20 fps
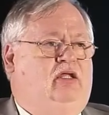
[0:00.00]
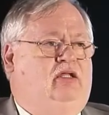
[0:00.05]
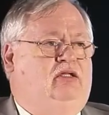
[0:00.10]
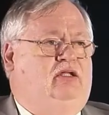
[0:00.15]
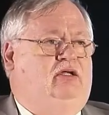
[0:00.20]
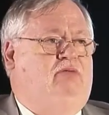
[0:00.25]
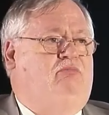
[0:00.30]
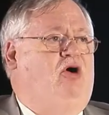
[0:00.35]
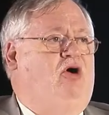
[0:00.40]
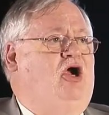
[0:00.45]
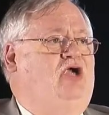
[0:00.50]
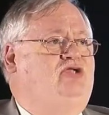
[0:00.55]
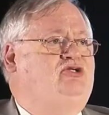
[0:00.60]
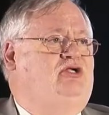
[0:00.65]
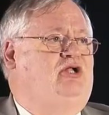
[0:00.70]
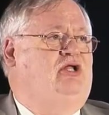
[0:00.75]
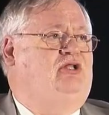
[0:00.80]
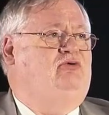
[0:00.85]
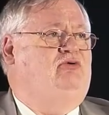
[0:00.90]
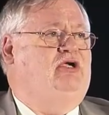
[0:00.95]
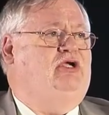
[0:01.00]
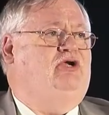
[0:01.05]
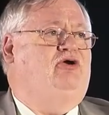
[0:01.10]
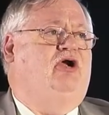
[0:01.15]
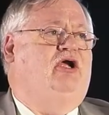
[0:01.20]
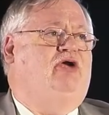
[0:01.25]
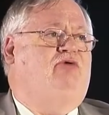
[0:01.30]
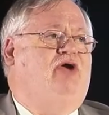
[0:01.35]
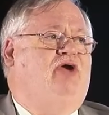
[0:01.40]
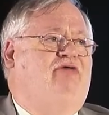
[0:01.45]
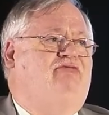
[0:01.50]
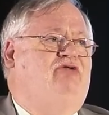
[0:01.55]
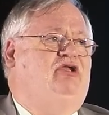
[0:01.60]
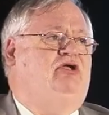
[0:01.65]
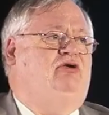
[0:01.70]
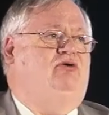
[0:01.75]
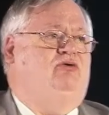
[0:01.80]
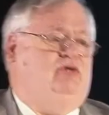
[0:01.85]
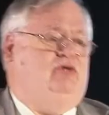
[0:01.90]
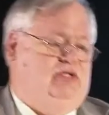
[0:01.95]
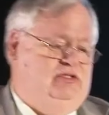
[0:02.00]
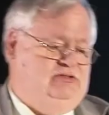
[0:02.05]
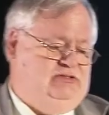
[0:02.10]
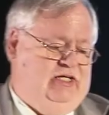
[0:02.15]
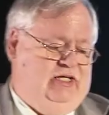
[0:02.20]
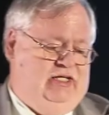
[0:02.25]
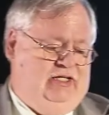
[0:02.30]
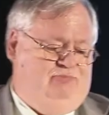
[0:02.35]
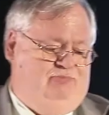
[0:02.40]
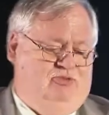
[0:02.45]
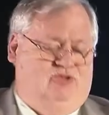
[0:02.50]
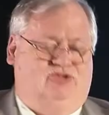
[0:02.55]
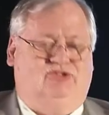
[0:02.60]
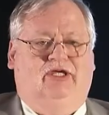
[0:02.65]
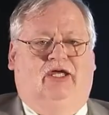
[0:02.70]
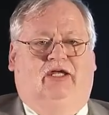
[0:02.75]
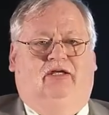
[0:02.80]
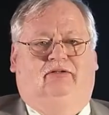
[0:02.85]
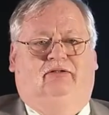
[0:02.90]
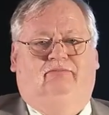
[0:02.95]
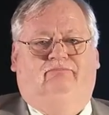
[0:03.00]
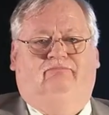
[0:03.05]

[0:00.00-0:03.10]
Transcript: The margin on the recurring revenue is 80%,